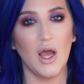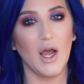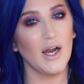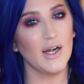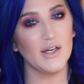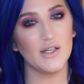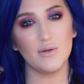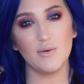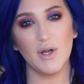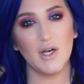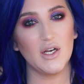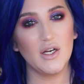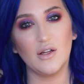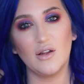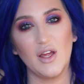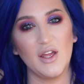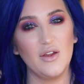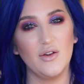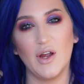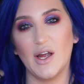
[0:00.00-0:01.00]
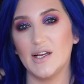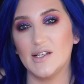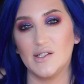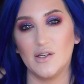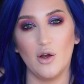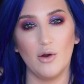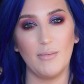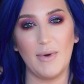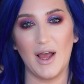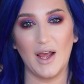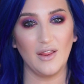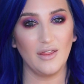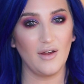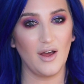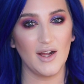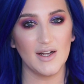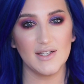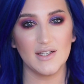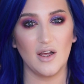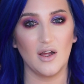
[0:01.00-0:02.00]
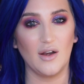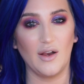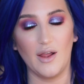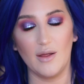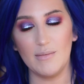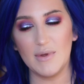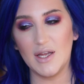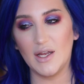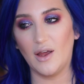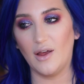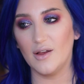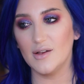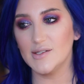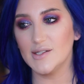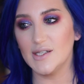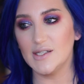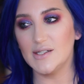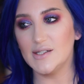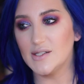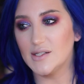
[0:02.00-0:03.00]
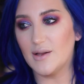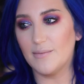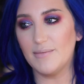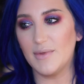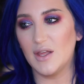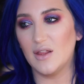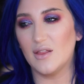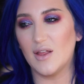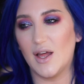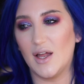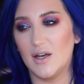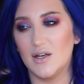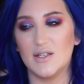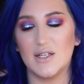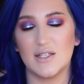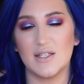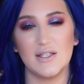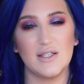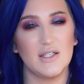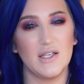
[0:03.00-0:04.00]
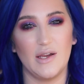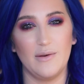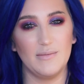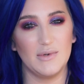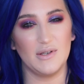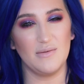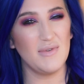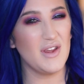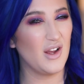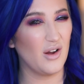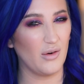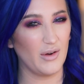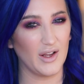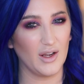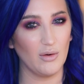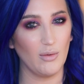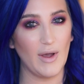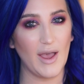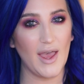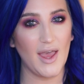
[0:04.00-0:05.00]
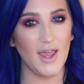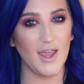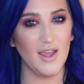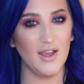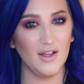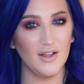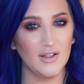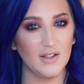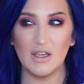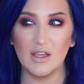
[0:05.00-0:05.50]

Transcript: I just wanted to let you guys know my thoughts on it because it's something that doesn't seem to be going away.